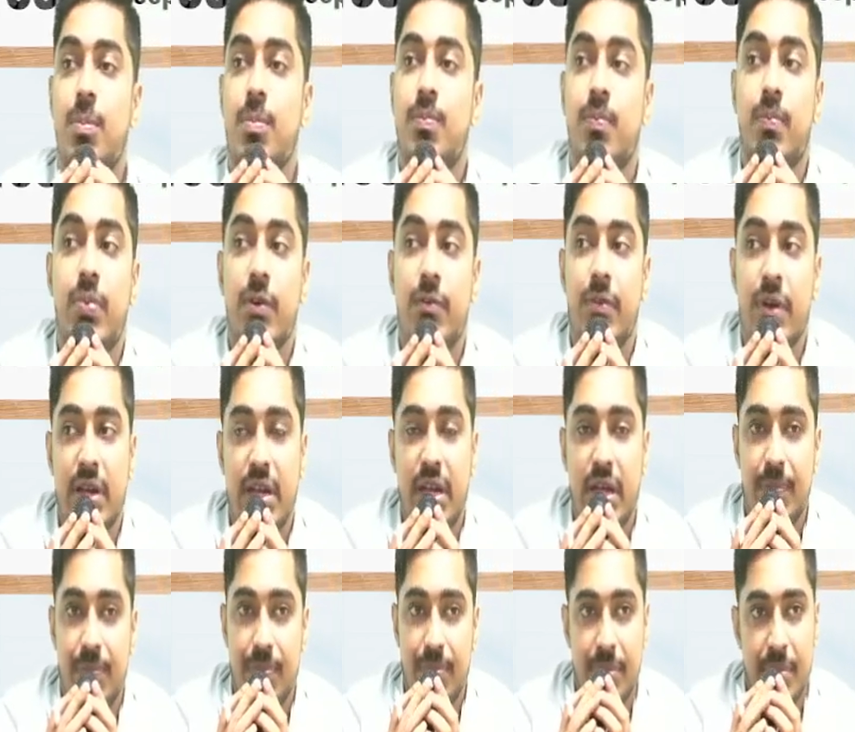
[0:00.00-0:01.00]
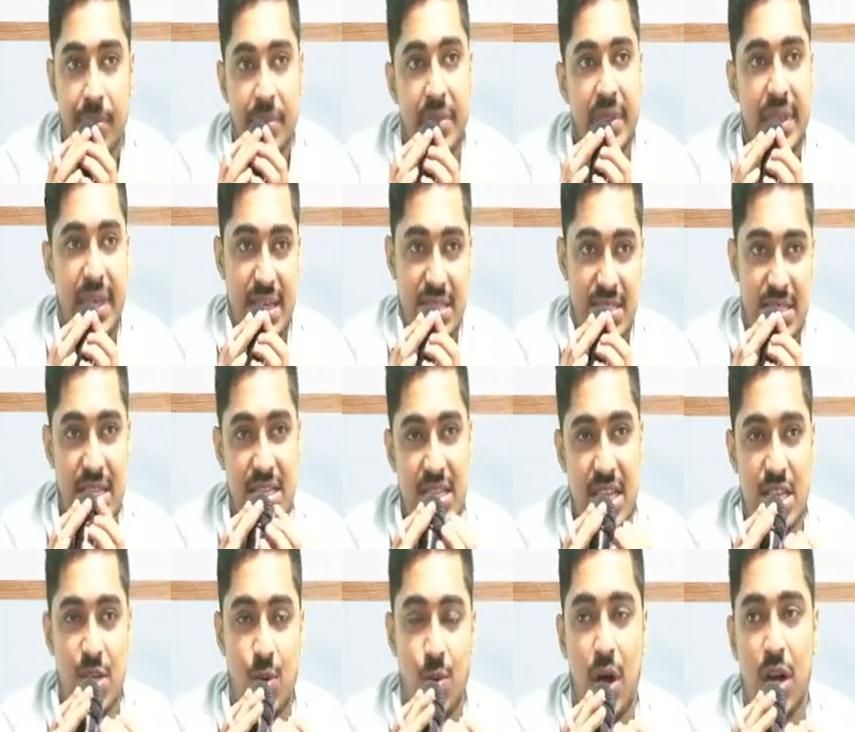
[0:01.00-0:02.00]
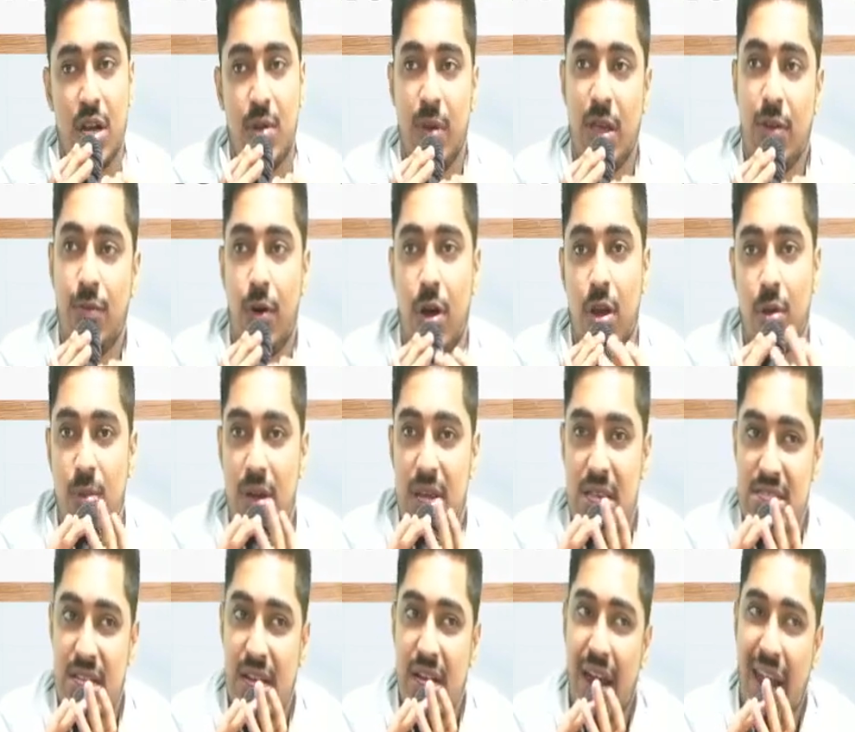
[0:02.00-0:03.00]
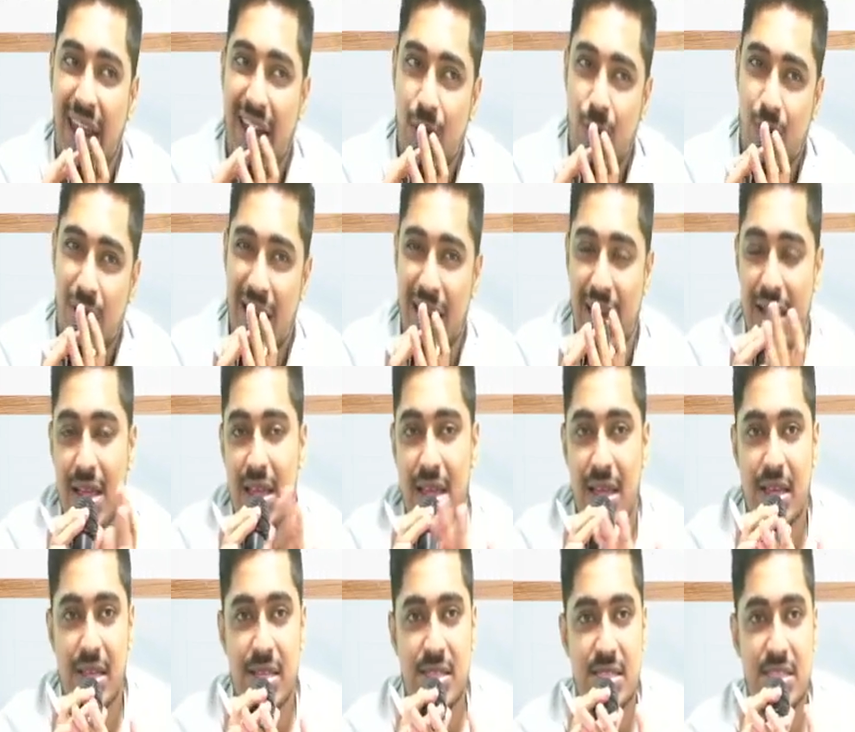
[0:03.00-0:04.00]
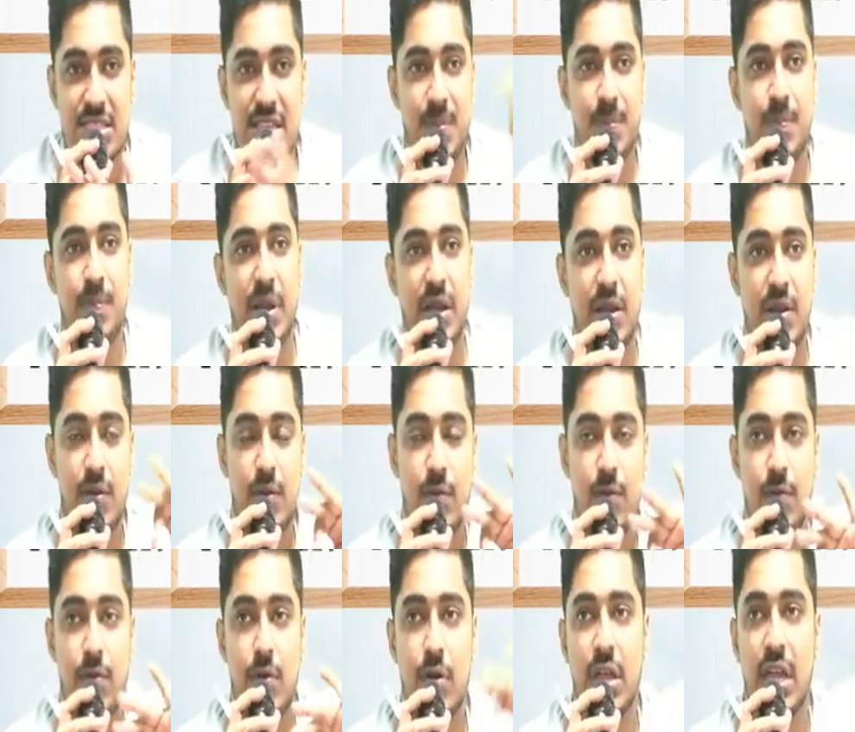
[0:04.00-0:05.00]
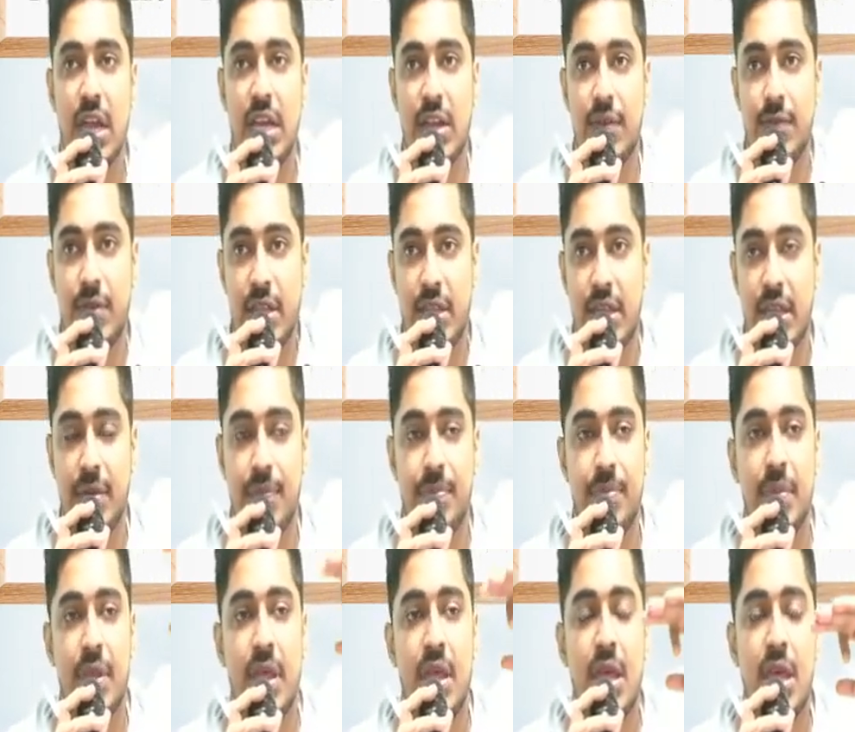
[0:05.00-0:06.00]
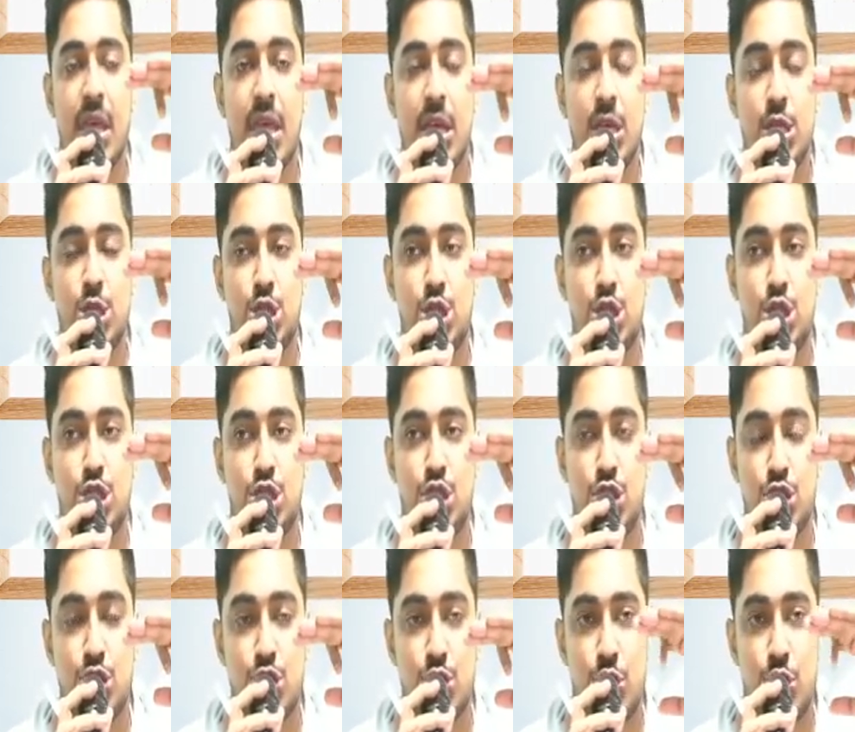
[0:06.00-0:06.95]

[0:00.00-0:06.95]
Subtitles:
Perfect. Huh? Yes, this is what my formulas are trying to tell. Simple. Forget everything. Shh.